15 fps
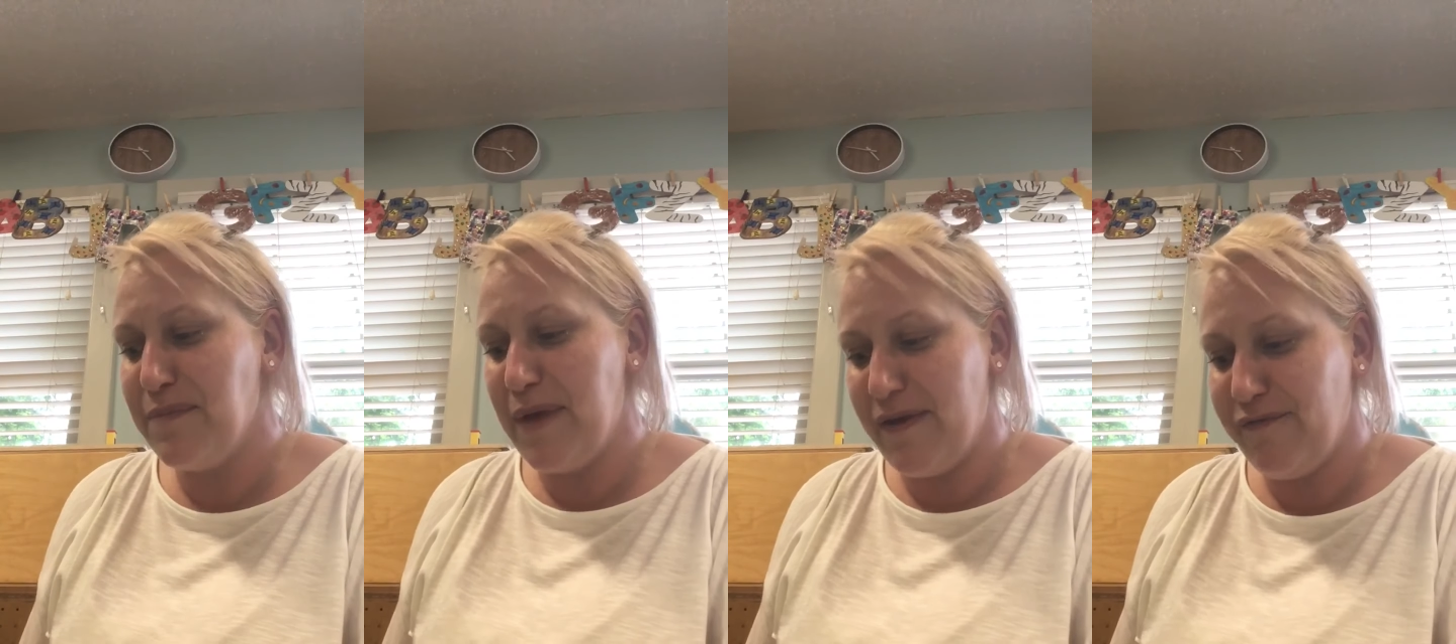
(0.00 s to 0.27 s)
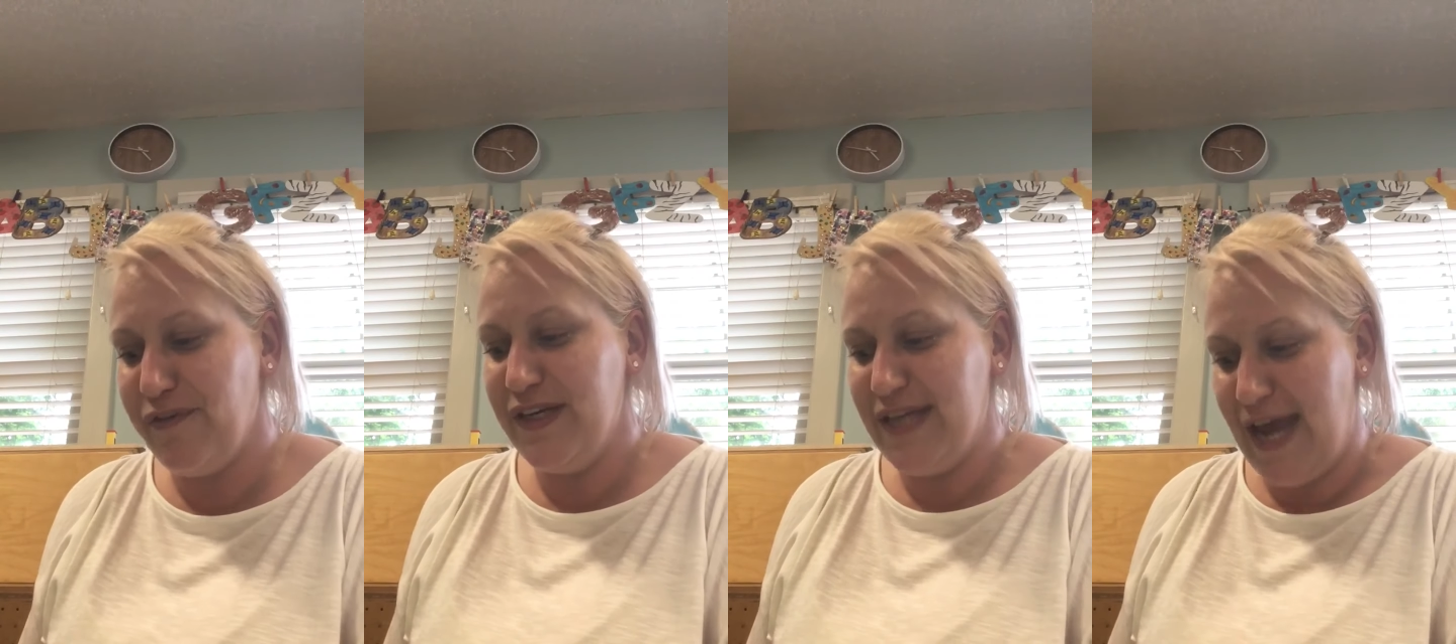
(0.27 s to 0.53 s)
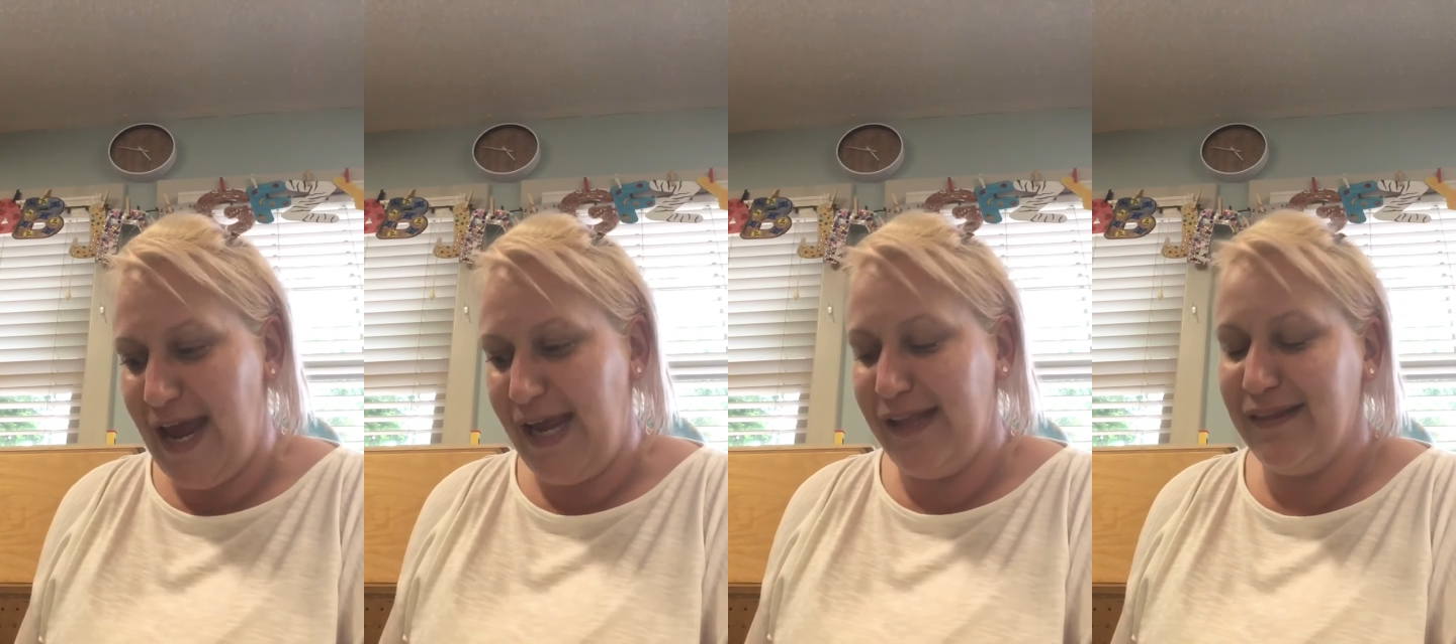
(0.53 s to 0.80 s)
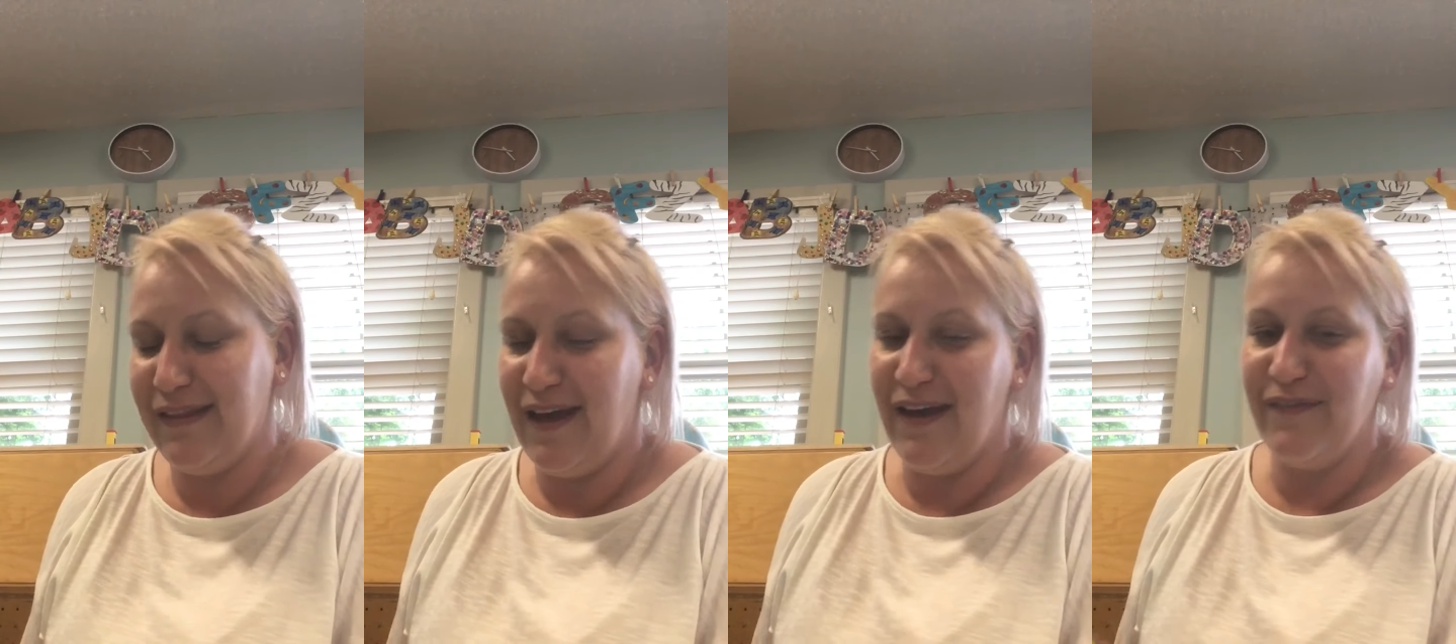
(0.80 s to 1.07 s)
every day.
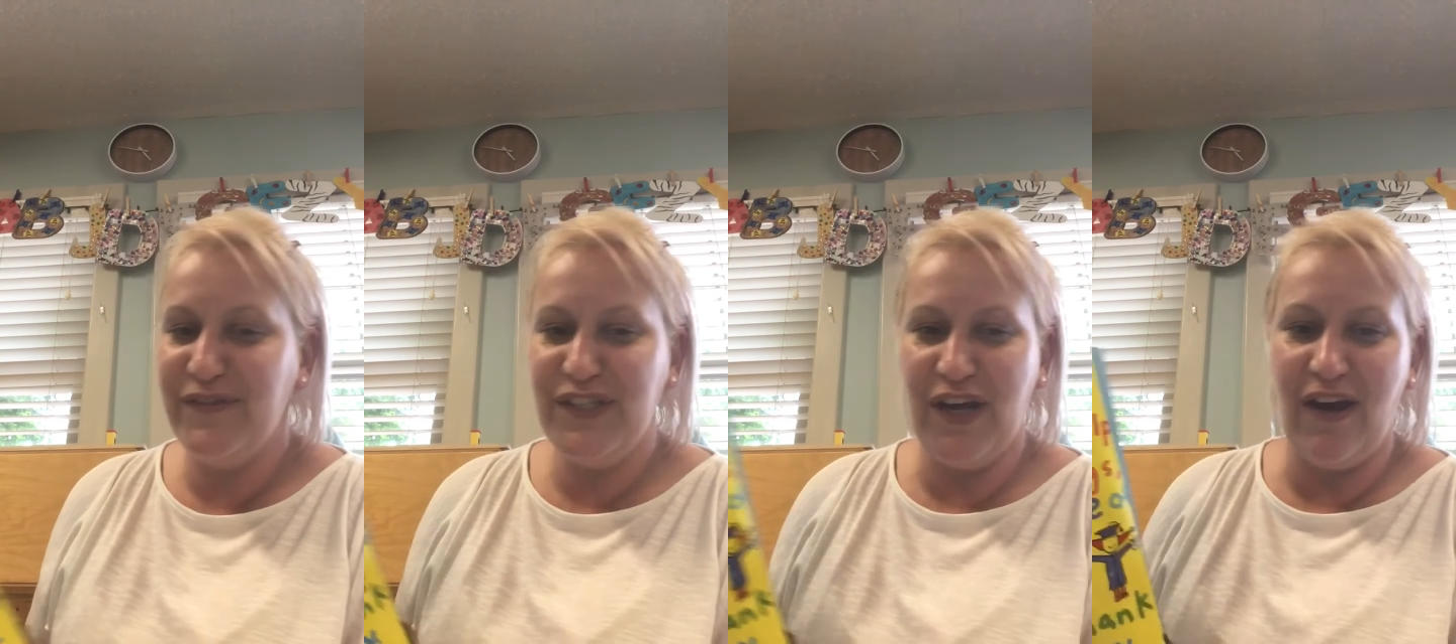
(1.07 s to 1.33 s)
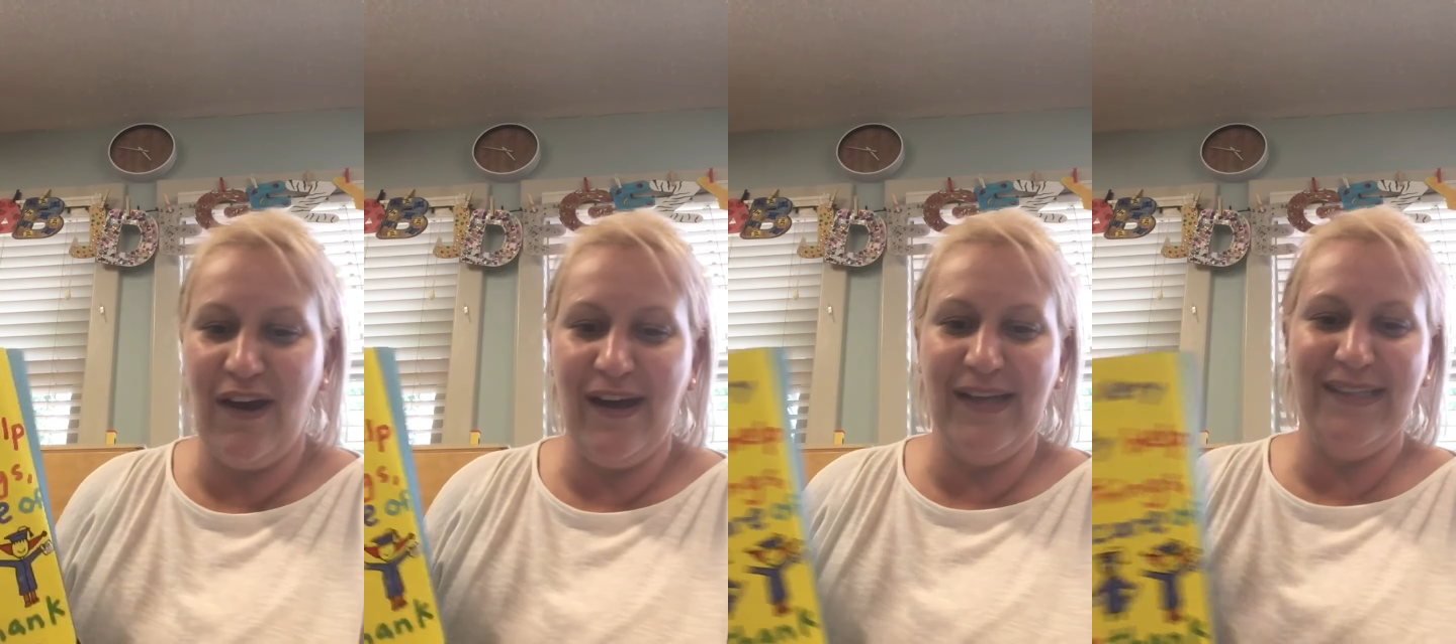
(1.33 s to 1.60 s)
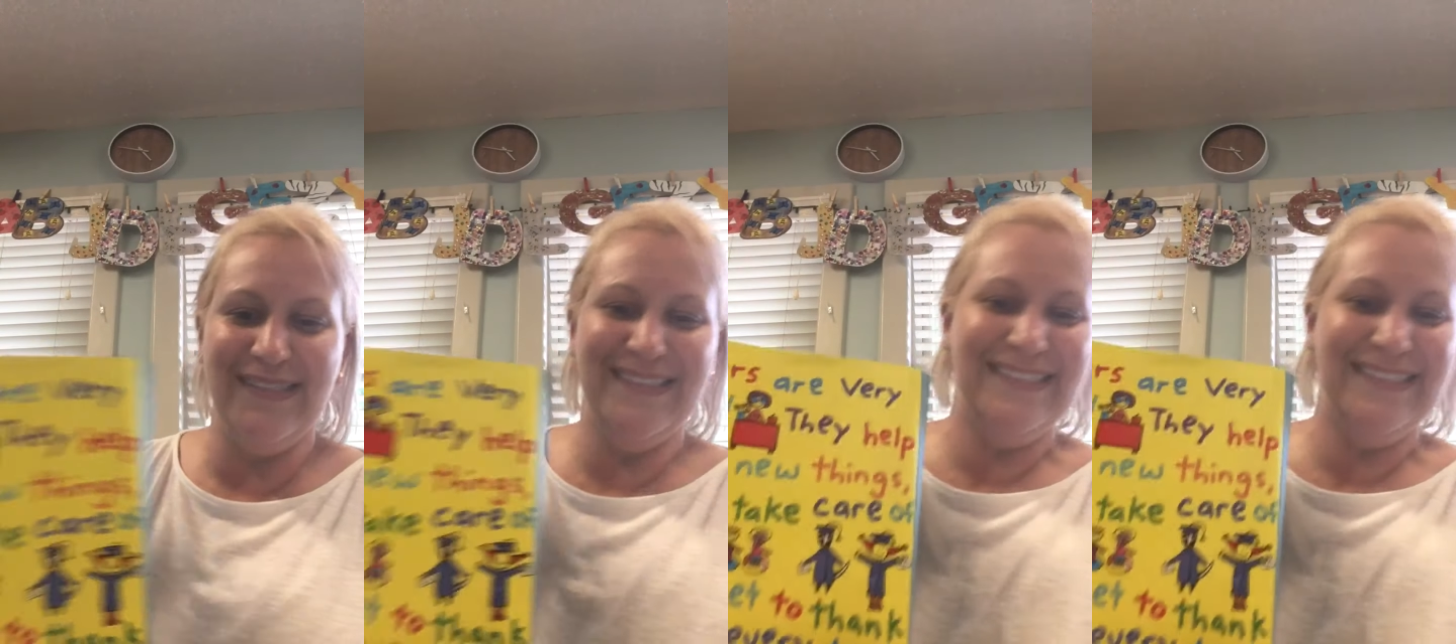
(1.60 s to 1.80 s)
Love, Todd.